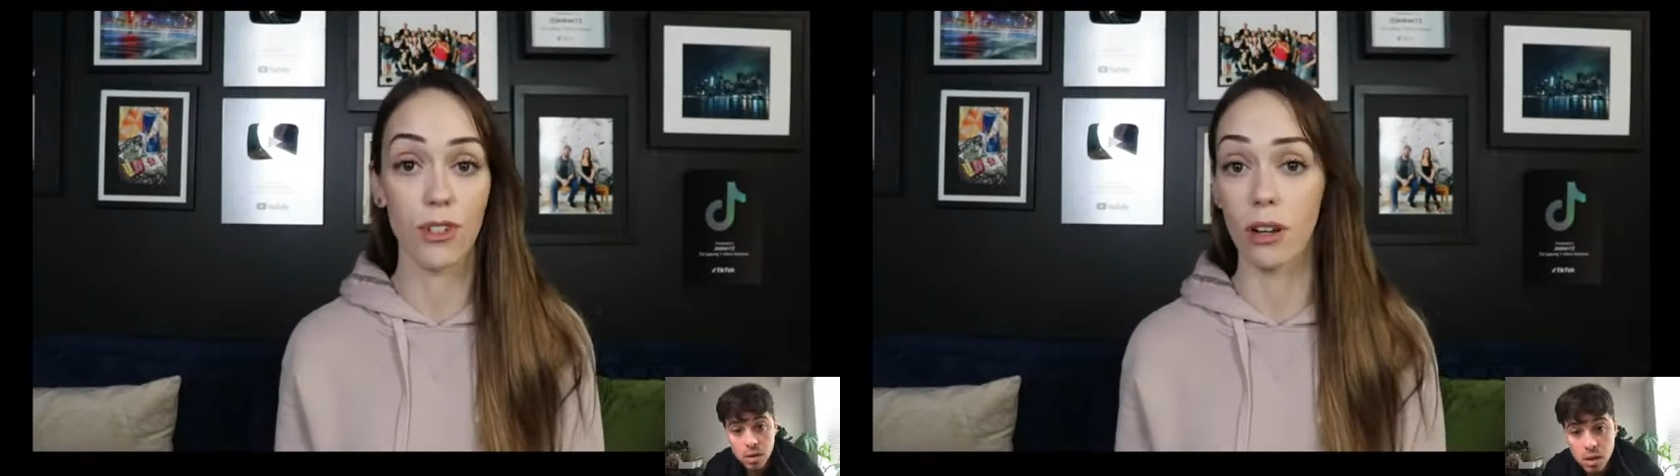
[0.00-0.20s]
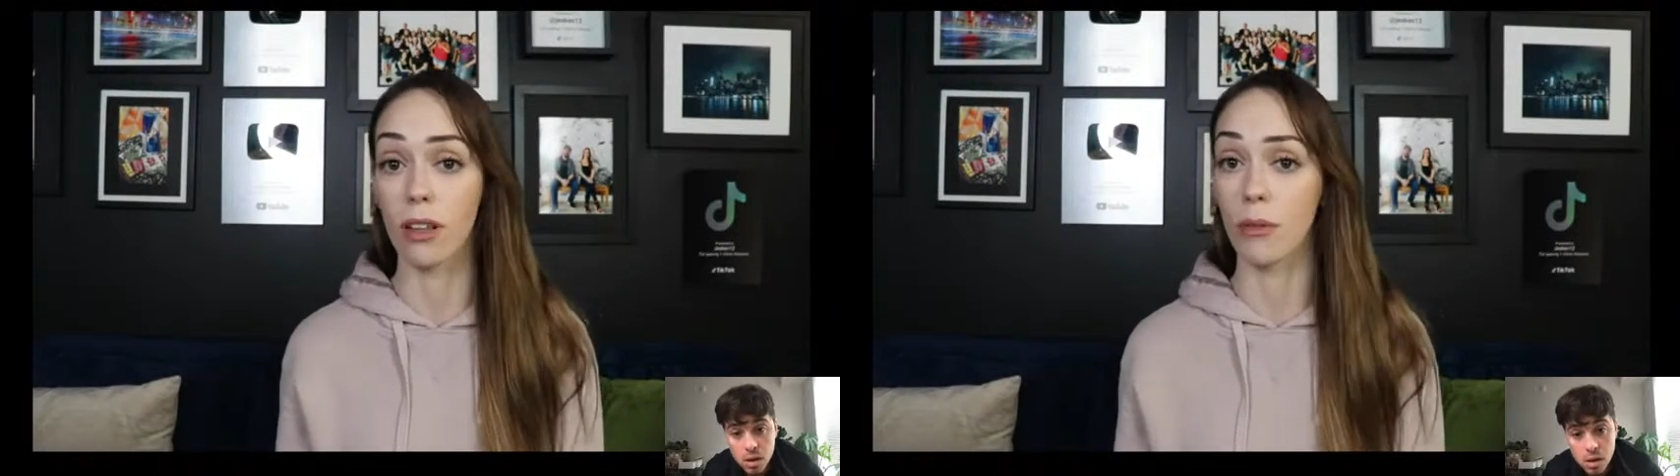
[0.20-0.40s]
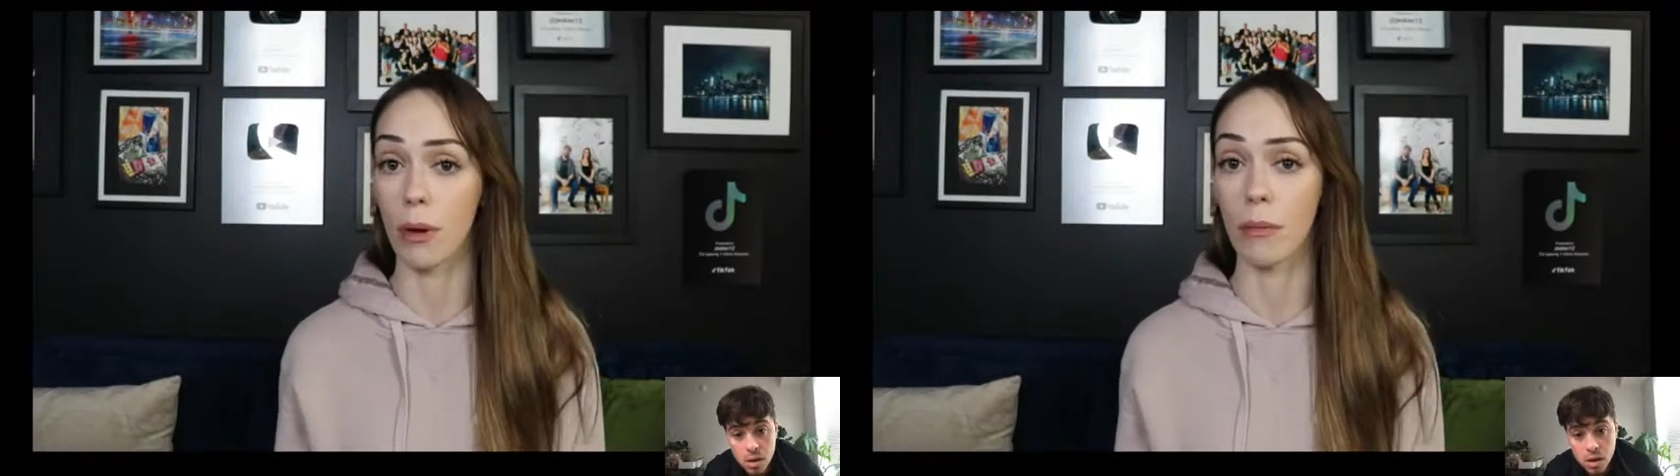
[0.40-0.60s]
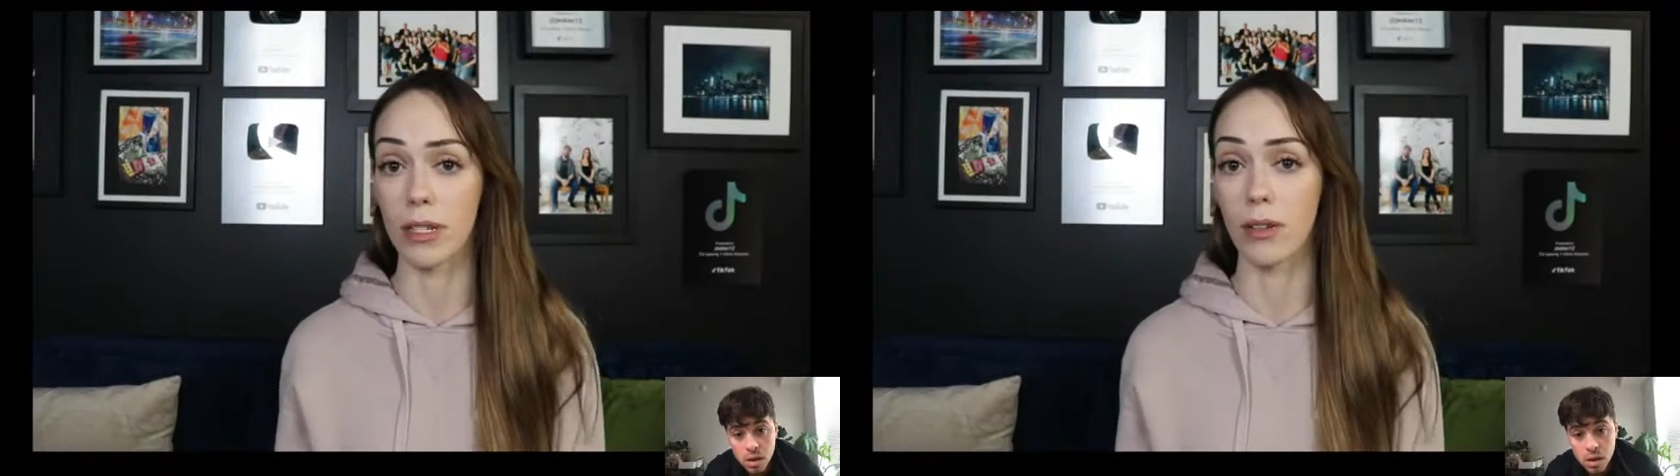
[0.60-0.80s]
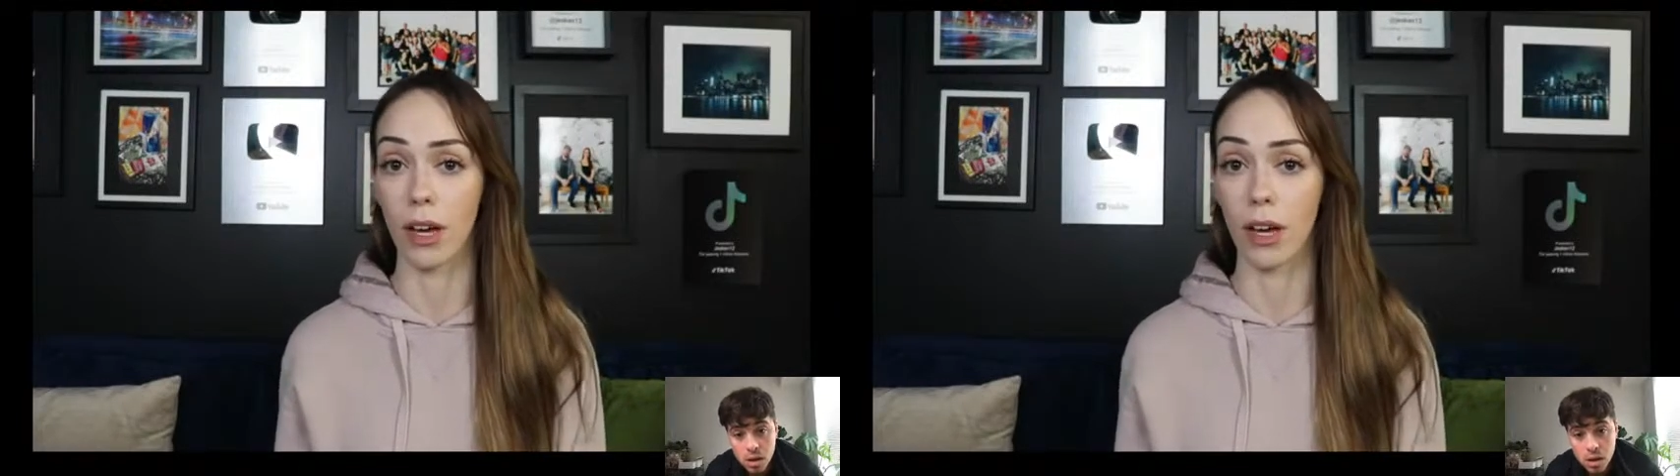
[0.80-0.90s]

struggling with my mental